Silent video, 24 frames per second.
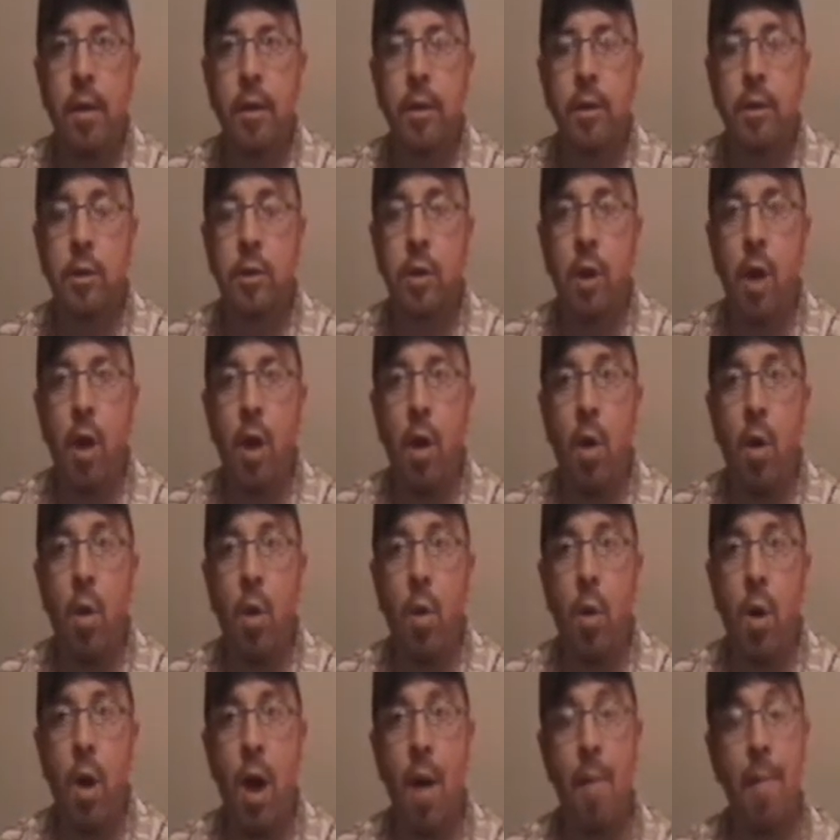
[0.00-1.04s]

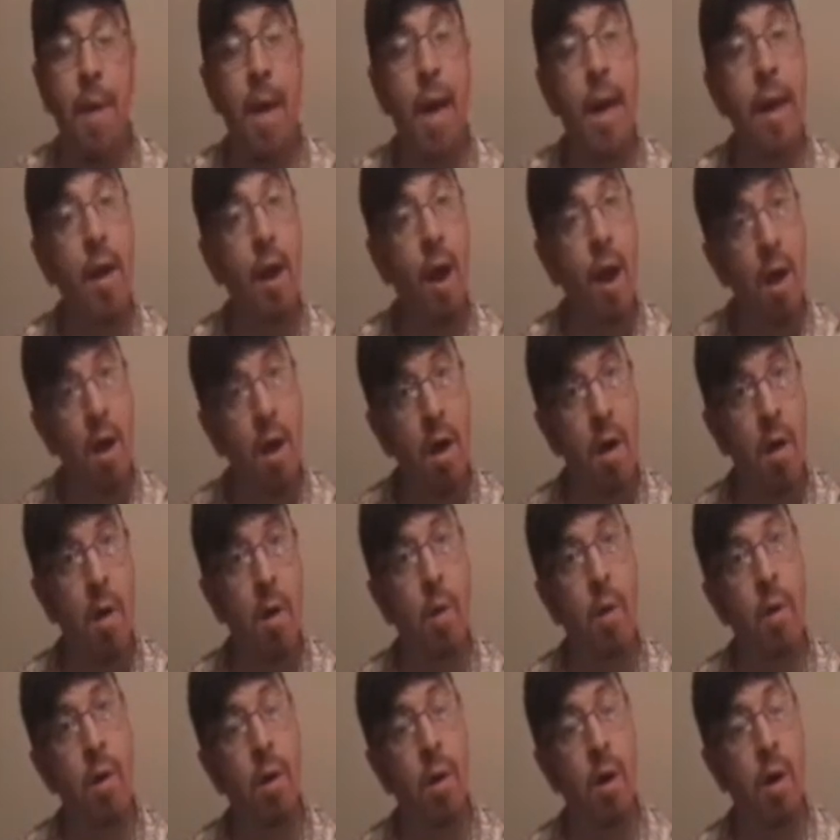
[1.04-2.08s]
So I'm like,
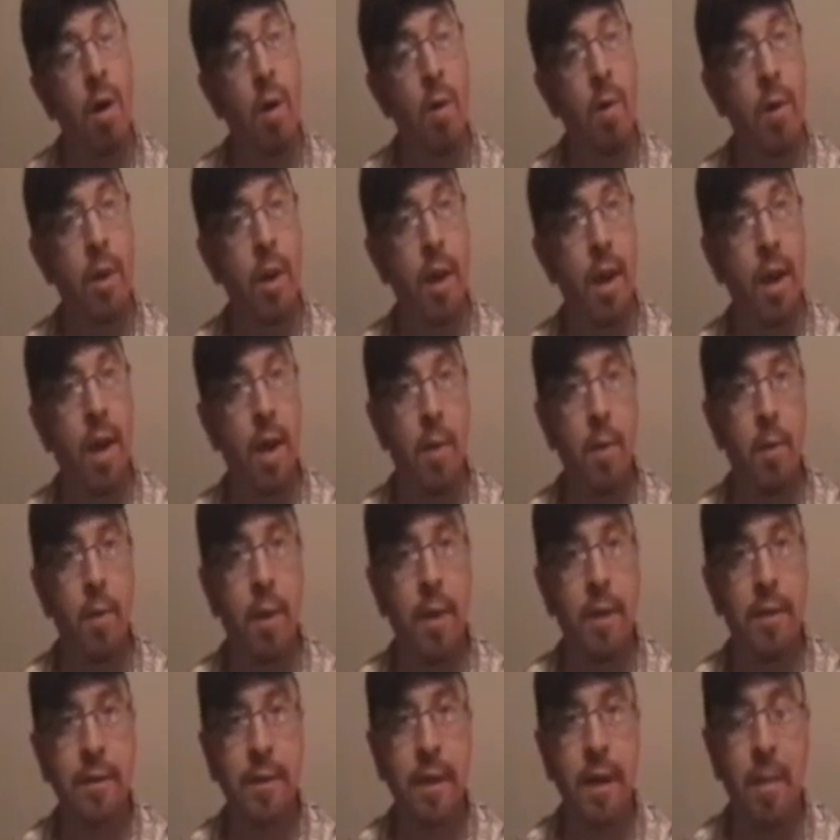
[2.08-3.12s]
oh, okay, well
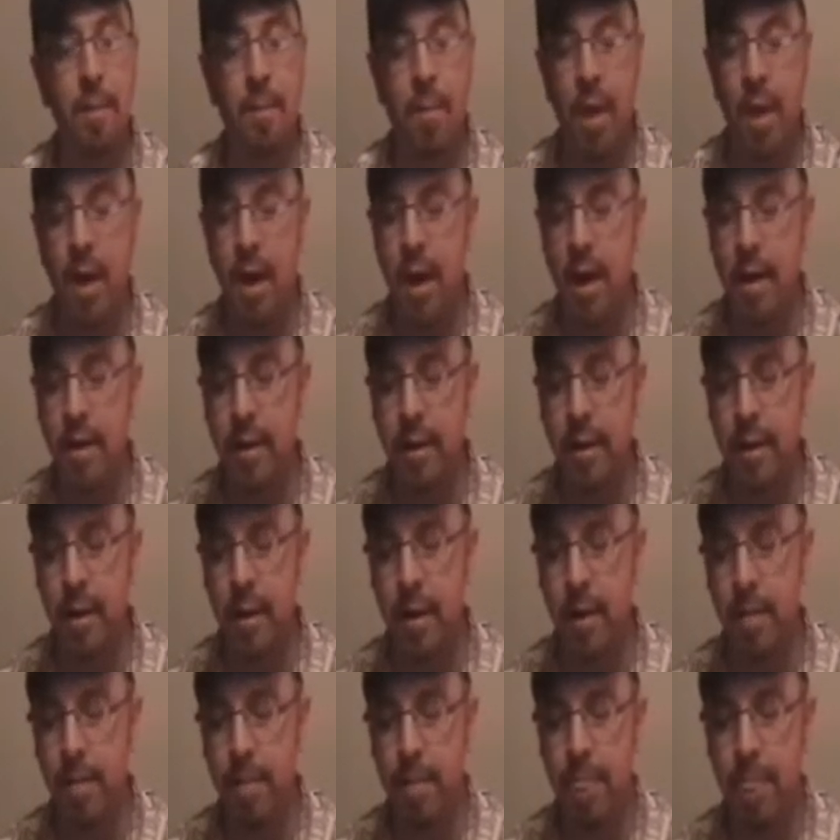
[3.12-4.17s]
that's not a bad
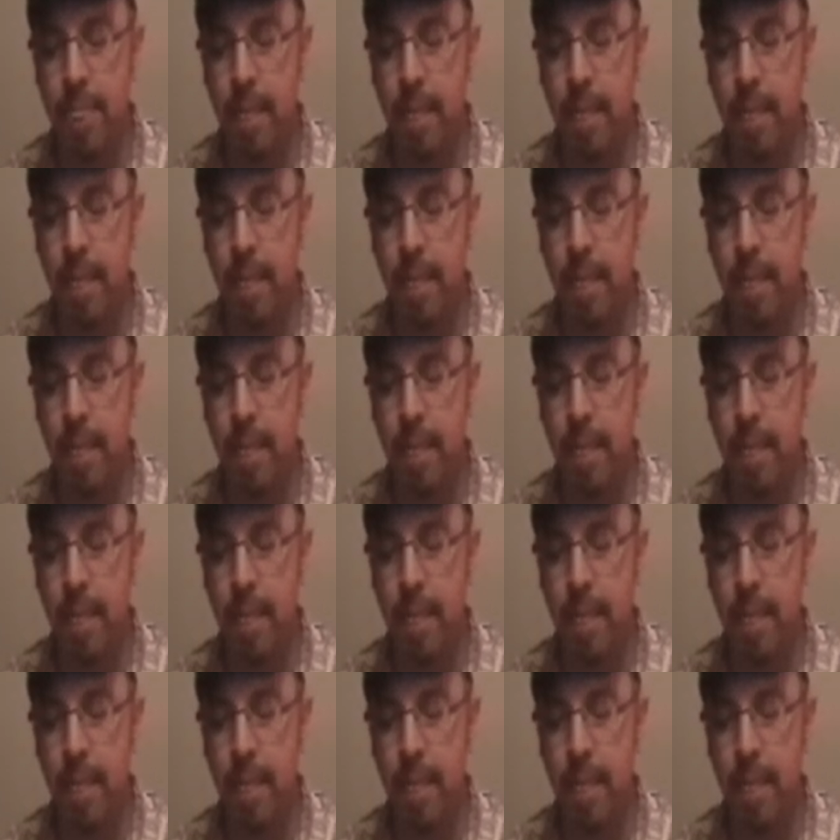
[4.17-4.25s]
idea.